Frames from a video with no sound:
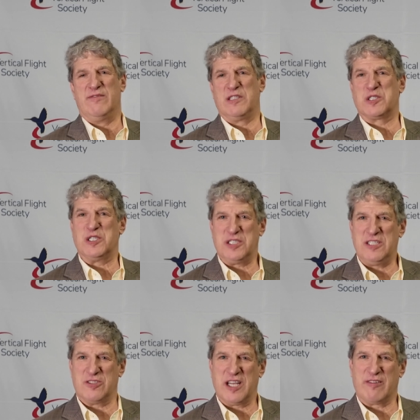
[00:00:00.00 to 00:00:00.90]
eventually
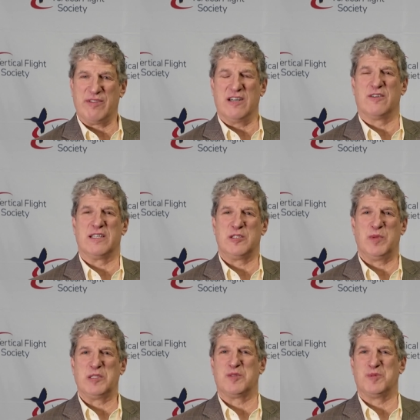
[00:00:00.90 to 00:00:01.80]
senior tech fellow, I
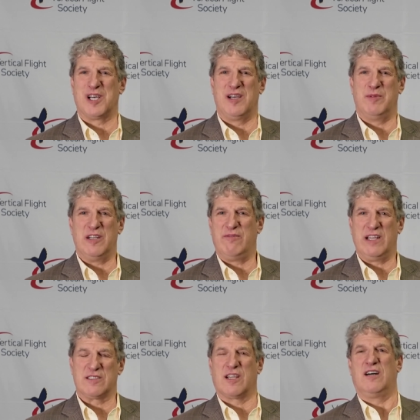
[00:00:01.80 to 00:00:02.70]
spent some time in
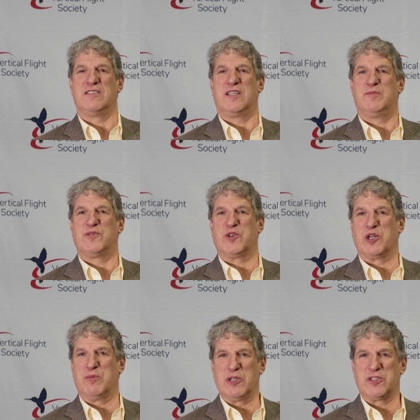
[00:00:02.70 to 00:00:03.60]
advanced concepts for
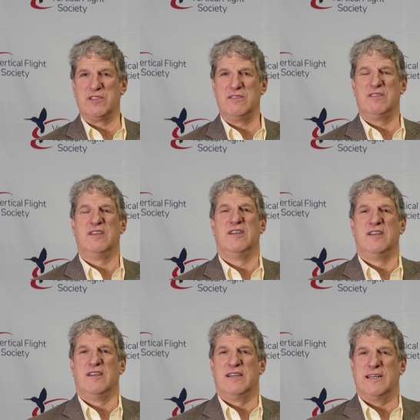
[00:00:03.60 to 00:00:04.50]
commercial.
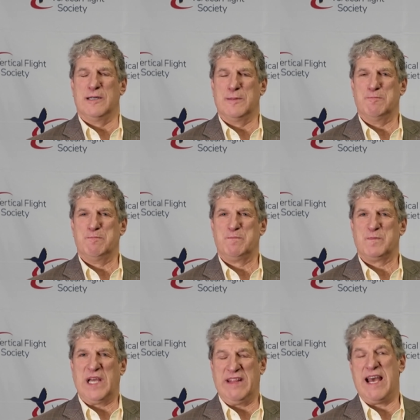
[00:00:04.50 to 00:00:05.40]
Um,
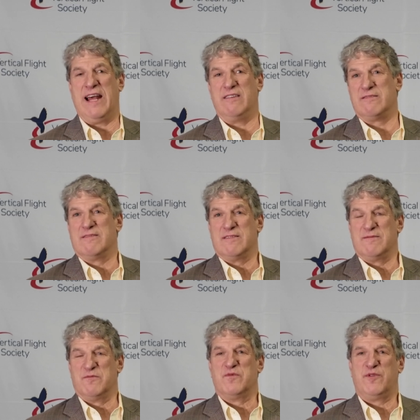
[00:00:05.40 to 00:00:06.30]
and that
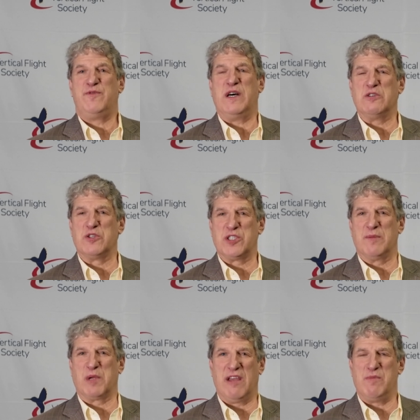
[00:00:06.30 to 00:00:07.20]

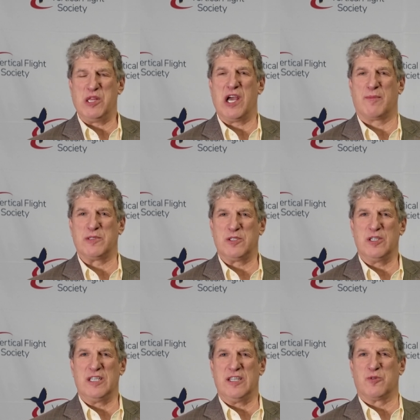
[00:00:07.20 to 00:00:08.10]
fellowship gave me the
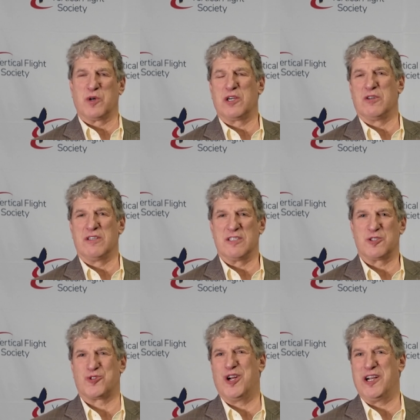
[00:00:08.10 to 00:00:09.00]
opportunity to work on an
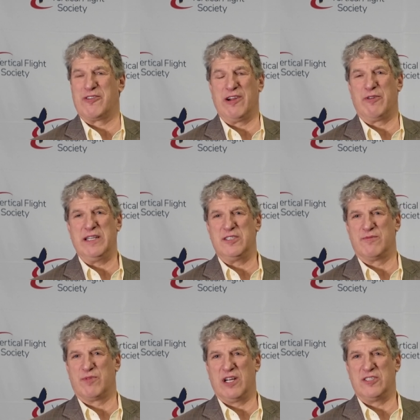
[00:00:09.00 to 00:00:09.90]
extraordinary range
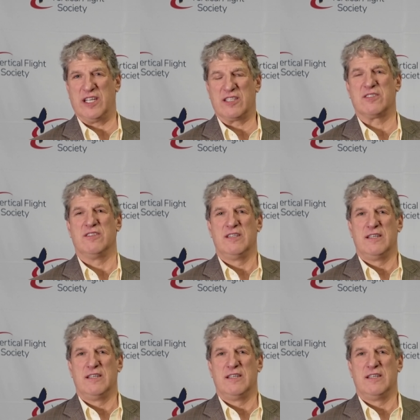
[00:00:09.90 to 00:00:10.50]
of projects